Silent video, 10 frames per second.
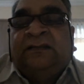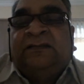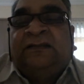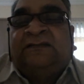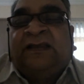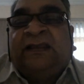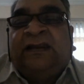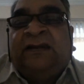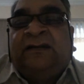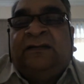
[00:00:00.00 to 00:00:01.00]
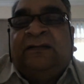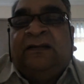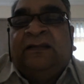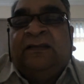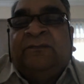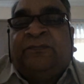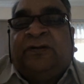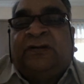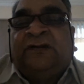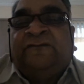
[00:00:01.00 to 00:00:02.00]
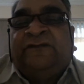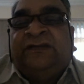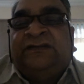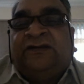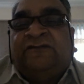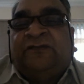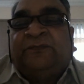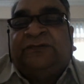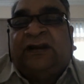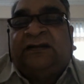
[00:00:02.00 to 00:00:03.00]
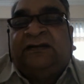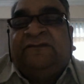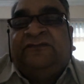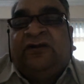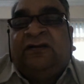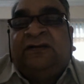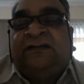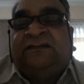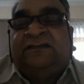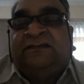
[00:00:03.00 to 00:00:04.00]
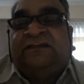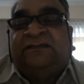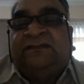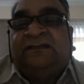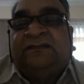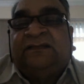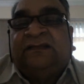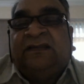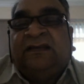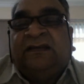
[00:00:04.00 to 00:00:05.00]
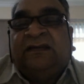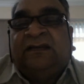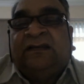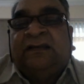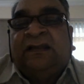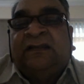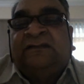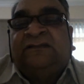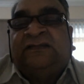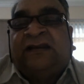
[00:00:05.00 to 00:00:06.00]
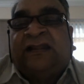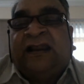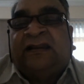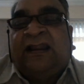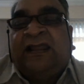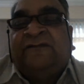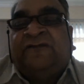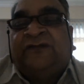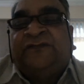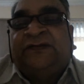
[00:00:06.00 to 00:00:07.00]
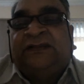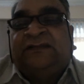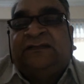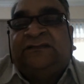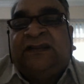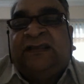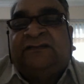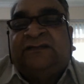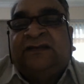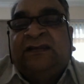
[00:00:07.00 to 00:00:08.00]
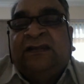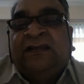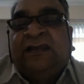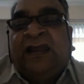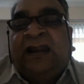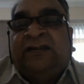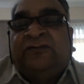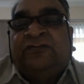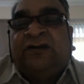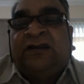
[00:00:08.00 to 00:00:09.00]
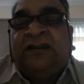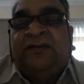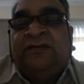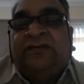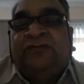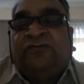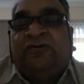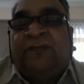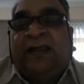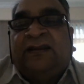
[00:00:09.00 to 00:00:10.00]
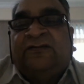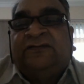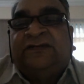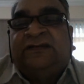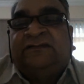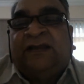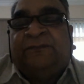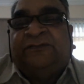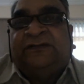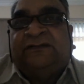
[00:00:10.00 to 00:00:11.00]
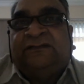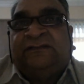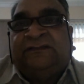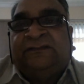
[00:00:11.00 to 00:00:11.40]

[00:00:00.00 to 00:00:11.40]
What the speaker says: The second important feature of obstructive jaundice is that alkaline phosphatase is raised and urinary urobilinogen is absent.